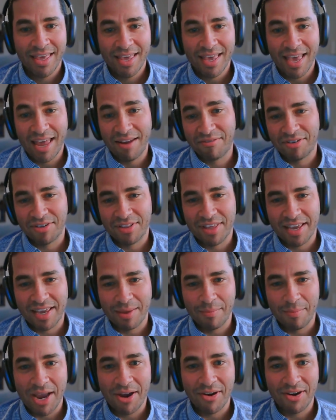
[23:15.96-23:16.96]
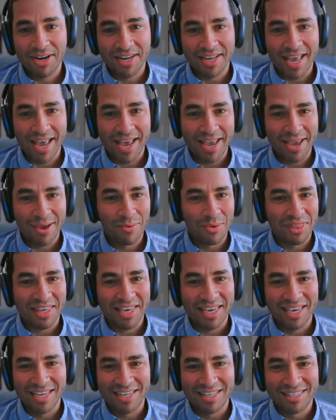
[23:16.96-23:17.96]
And for like a married guy with
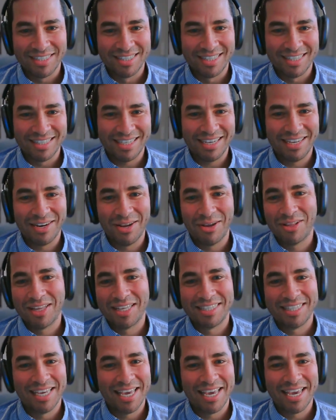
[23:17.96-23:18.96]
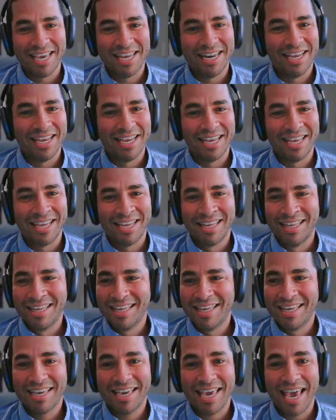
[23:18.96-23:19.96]
kids, let's say in a
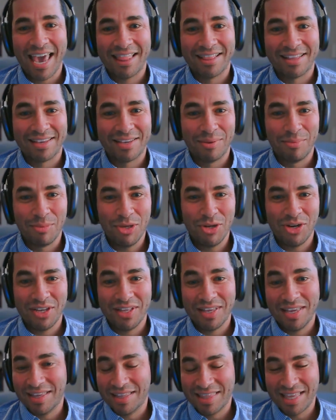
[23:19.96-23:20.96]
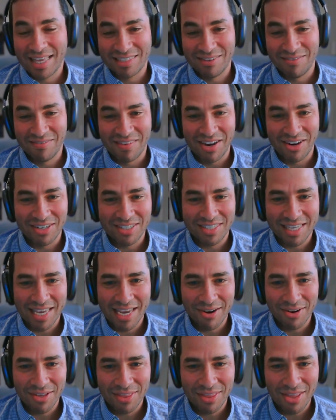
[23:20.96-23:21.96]
Catholic community, that's a very
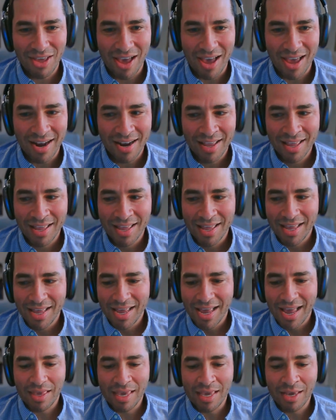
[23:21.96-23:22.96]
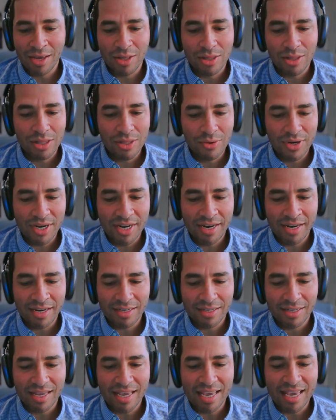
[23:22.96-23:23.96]
scary thought. Included
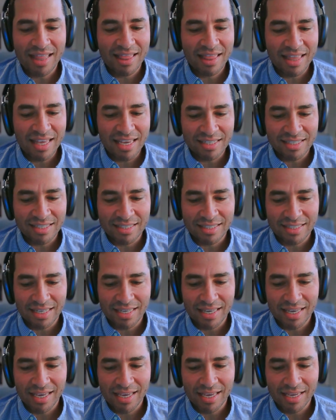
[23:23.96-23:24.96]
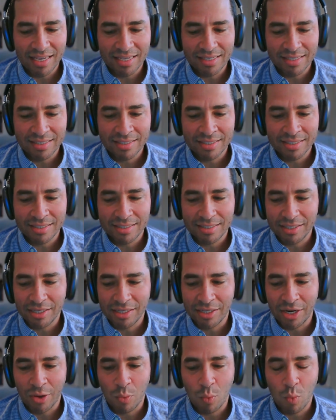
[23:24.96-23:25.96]
in this is,
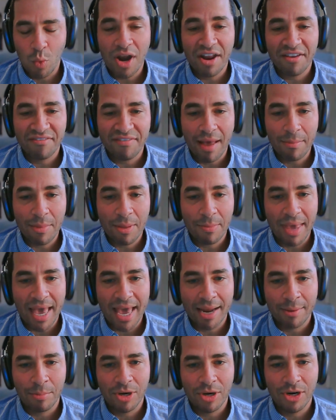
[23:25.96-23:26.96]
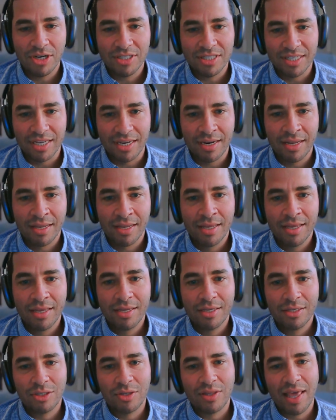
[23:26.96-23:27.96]
what if I'm a bad person?
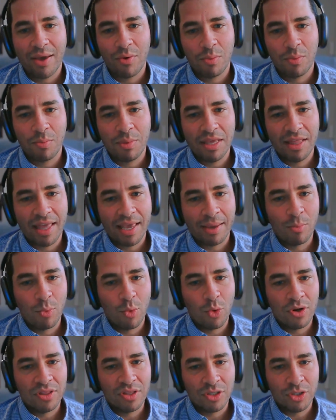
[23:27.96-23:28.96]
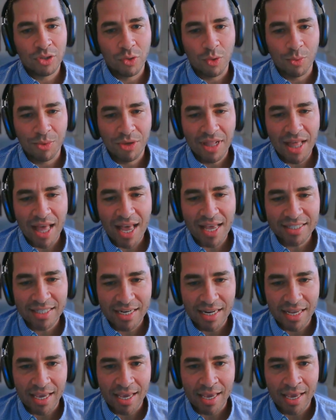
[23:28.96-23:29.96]
So that would be like more in
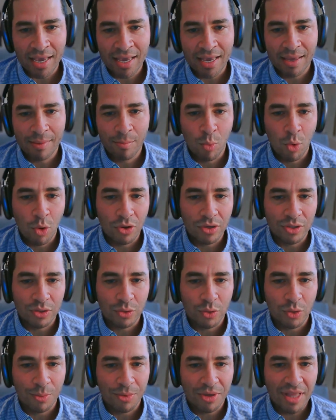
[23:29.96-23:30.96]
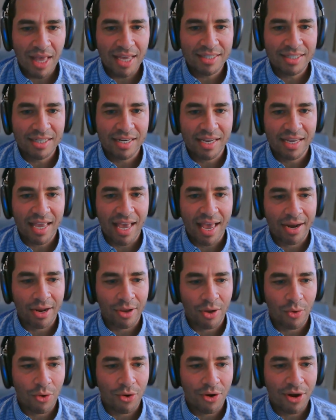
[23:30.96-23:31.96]
the moral scrupulosity
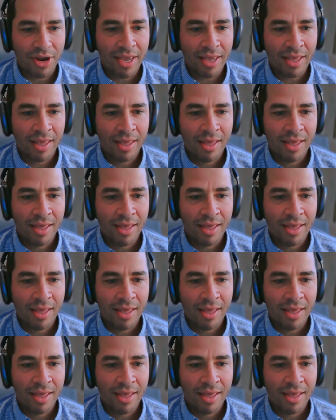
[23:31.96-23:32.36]
category.